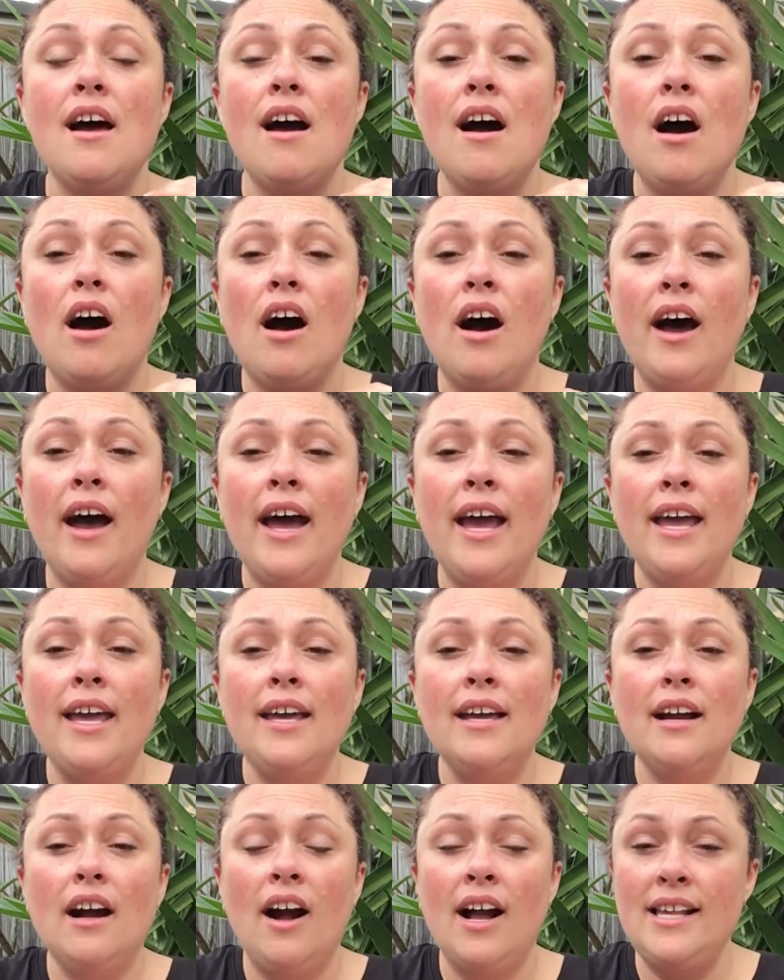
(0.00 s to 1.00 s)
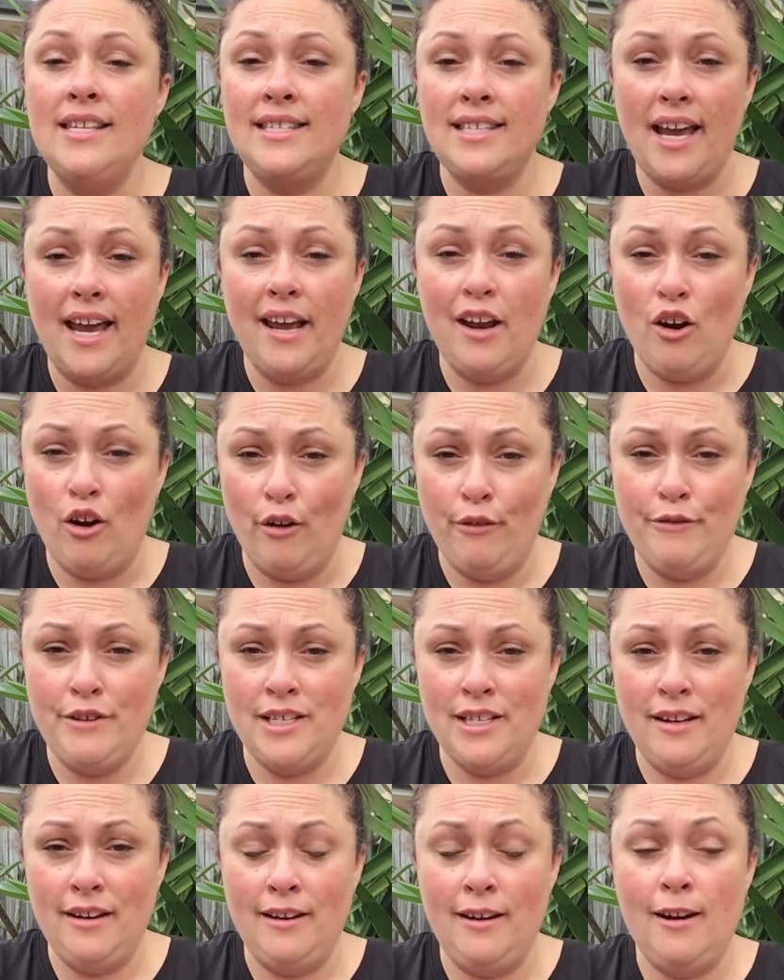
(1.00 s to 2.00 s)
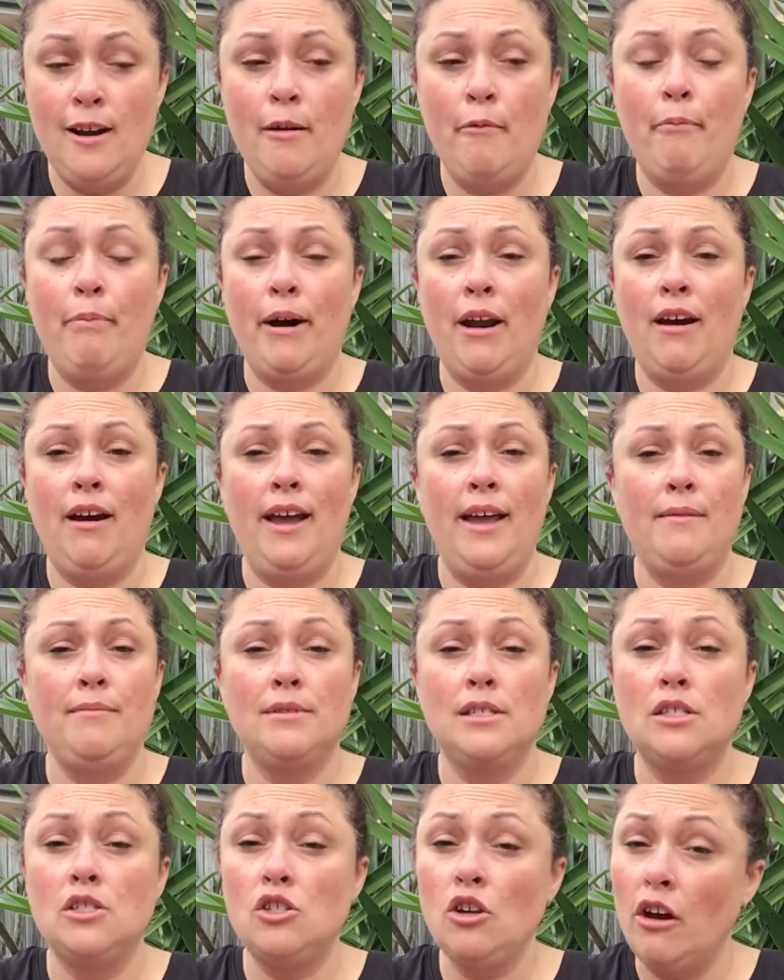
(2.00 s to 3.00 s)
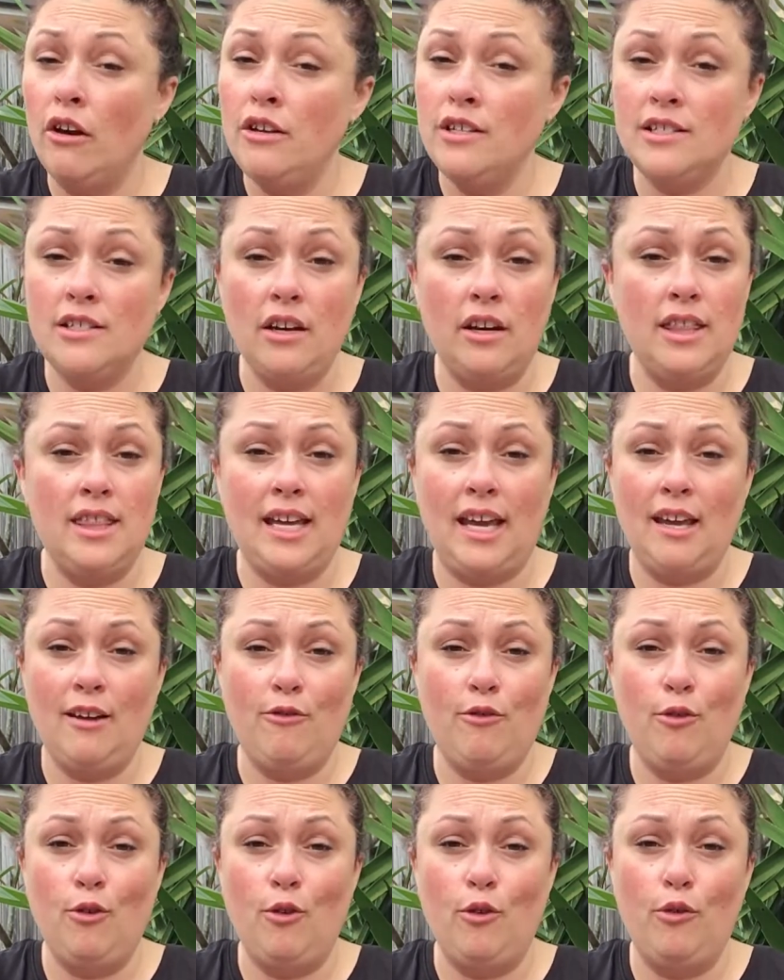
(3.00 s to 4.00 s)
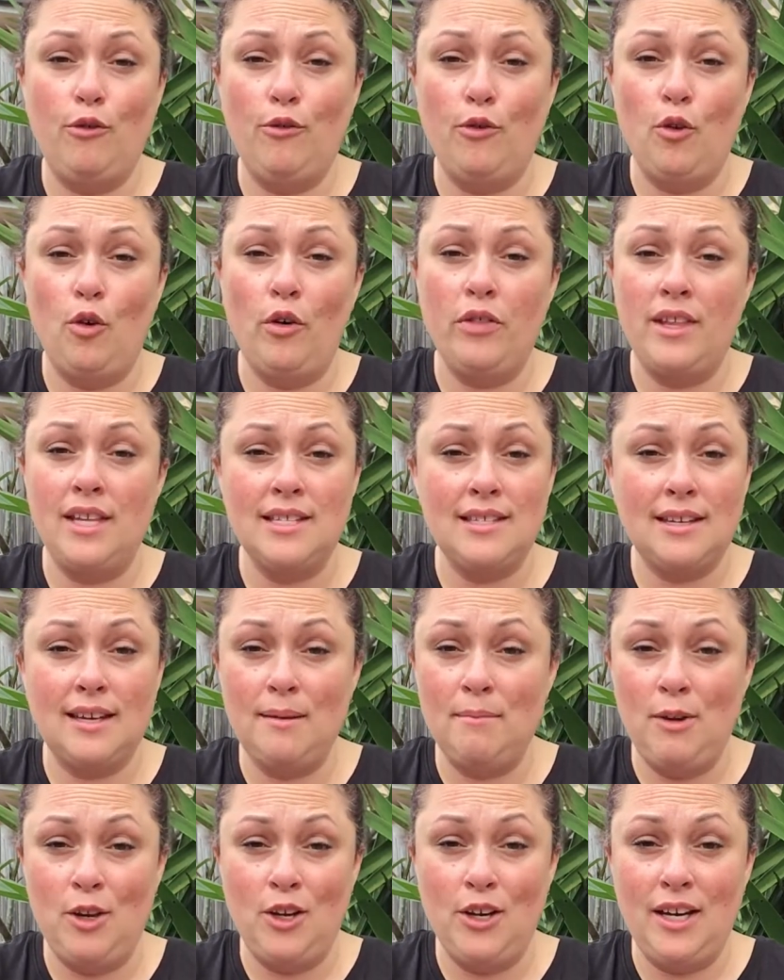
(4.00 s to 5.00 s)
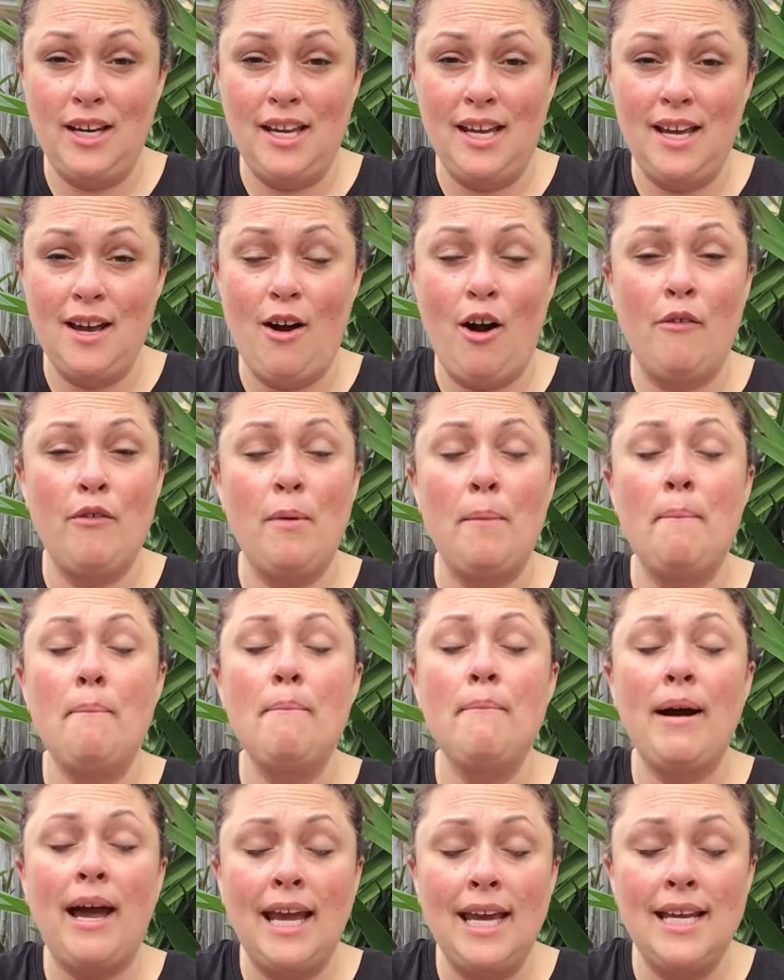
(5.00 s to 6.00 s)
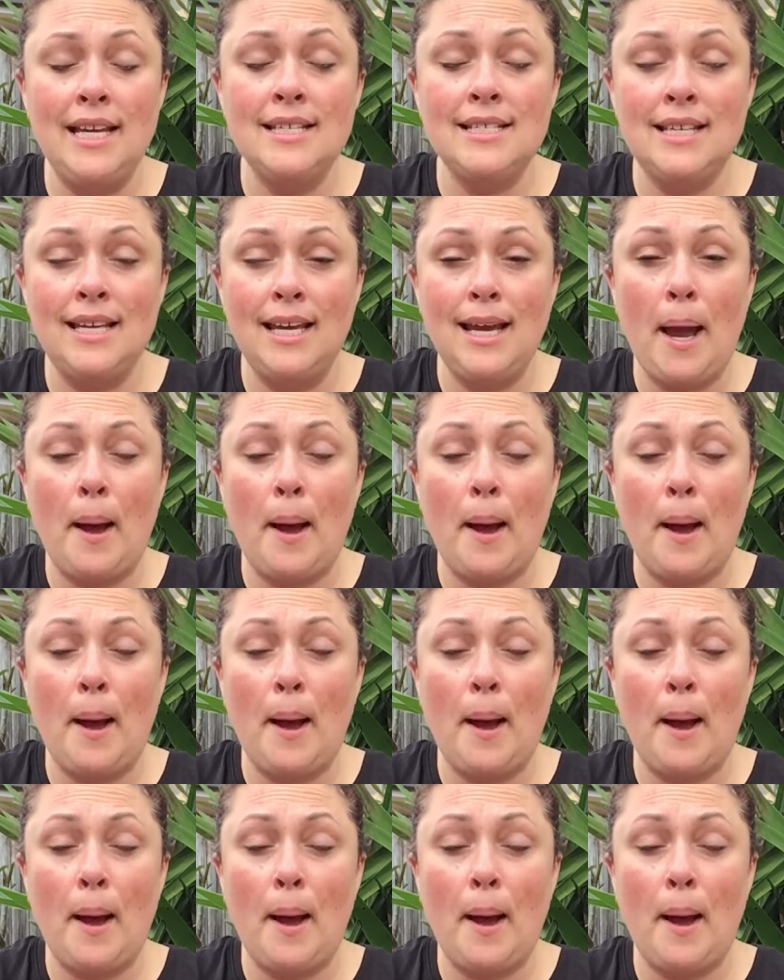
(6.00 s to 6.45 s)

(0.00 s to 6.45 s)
I say it often, but I am so thankful for this community of amazing